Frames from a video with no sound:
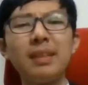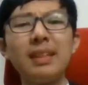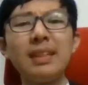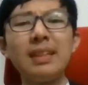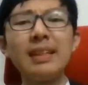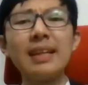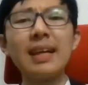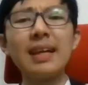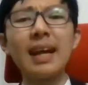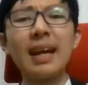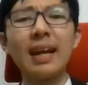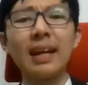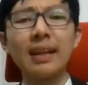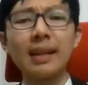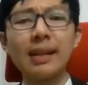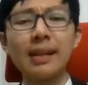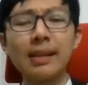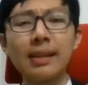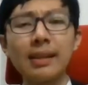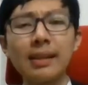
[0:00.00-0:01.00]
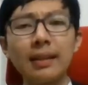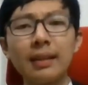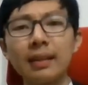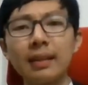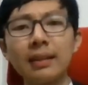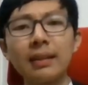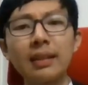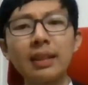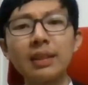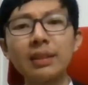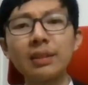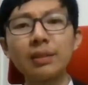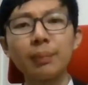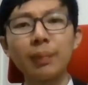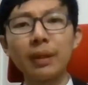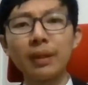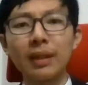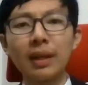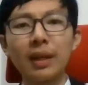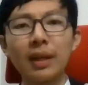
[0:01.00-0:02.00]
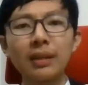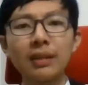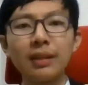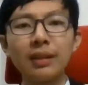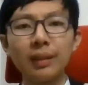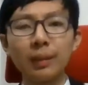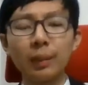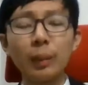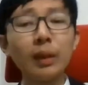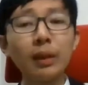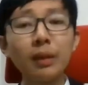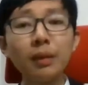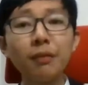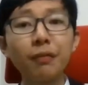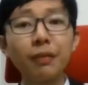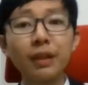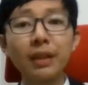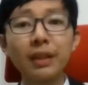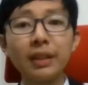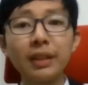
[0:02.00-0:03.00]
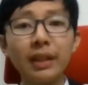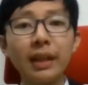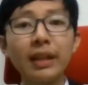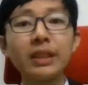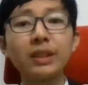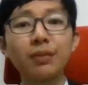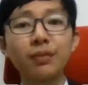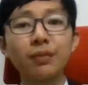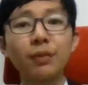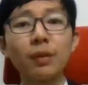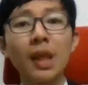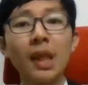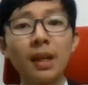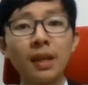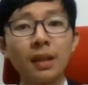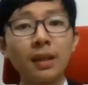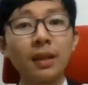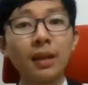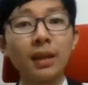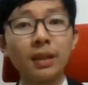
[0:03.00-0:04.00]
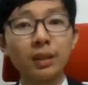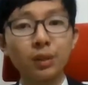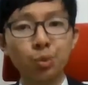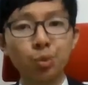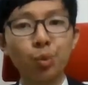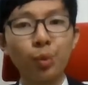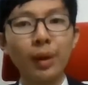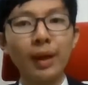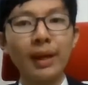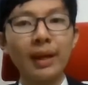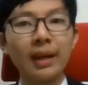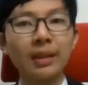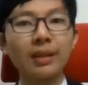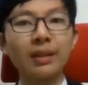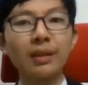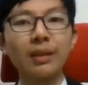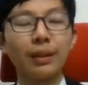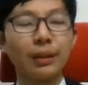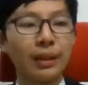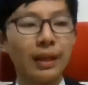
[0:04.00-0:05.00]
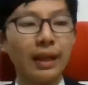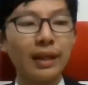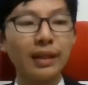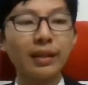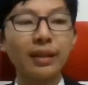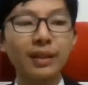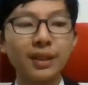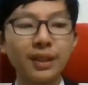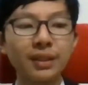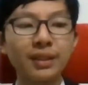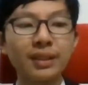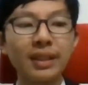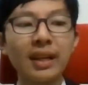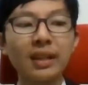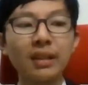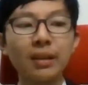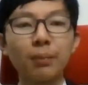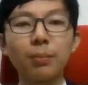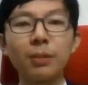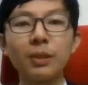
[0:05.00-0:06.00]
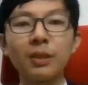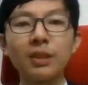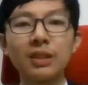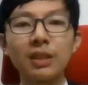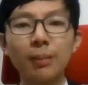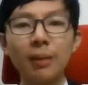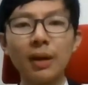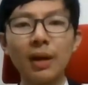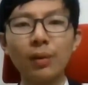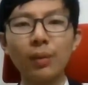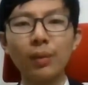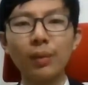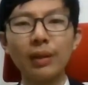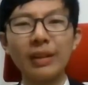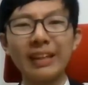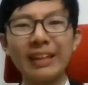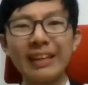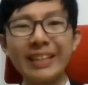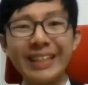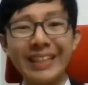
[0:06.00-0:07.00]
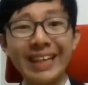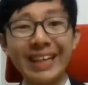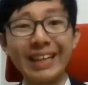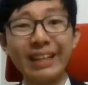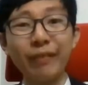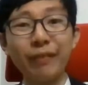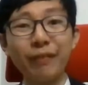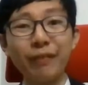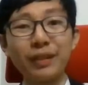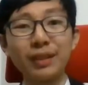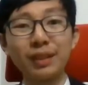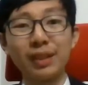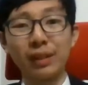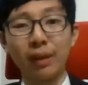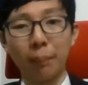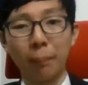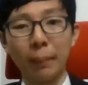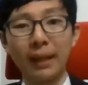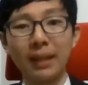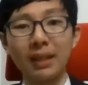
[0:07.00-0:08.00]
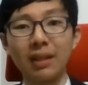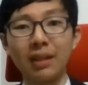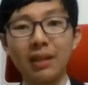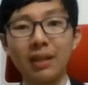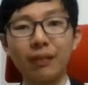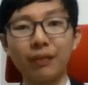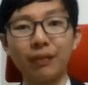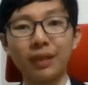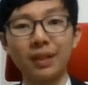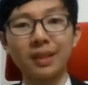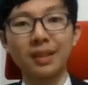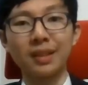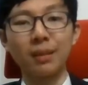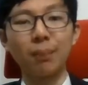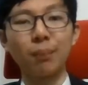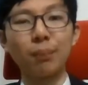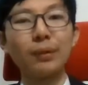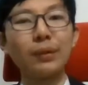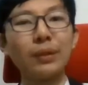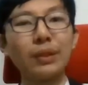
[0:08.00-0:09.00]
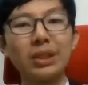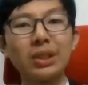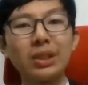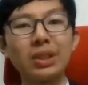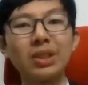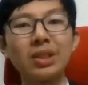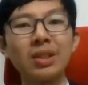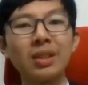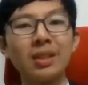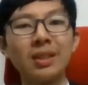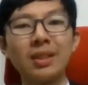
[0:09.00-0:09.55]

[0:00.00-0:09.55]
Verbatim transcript: yeah, it, it tells about Gandhi in a very nice nice way, and you kind of understand it. But somehow, it kind of feels repetitive at some points.